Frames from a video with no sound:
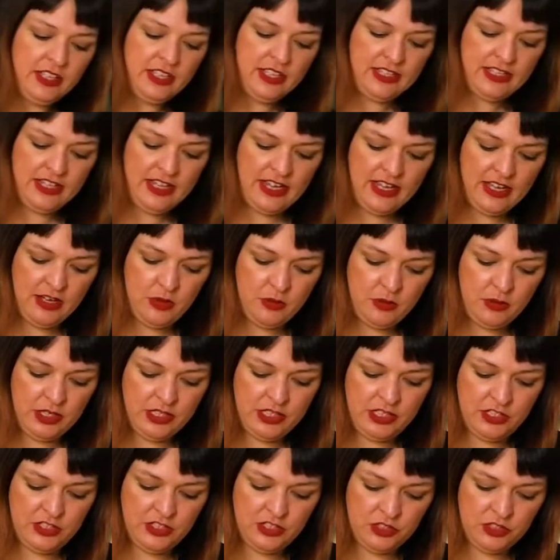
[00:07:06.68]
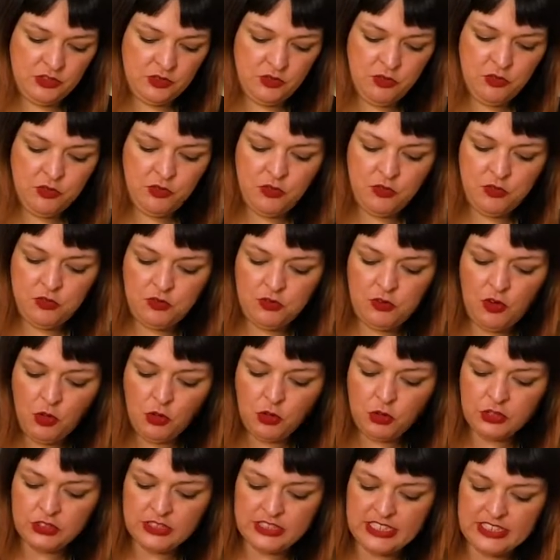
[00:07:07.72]
And now we're gonna just
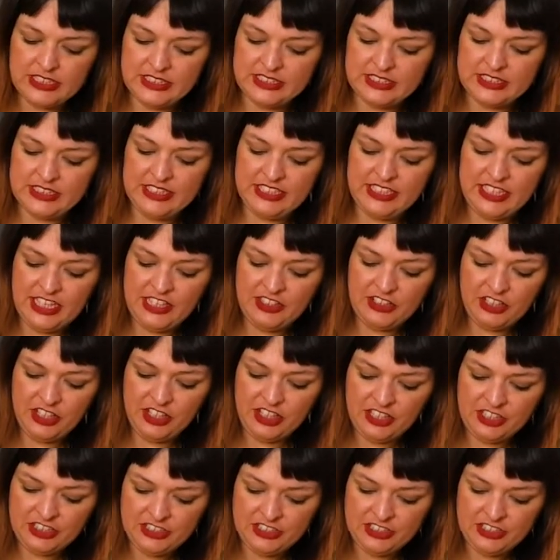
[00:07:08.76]
fold it together.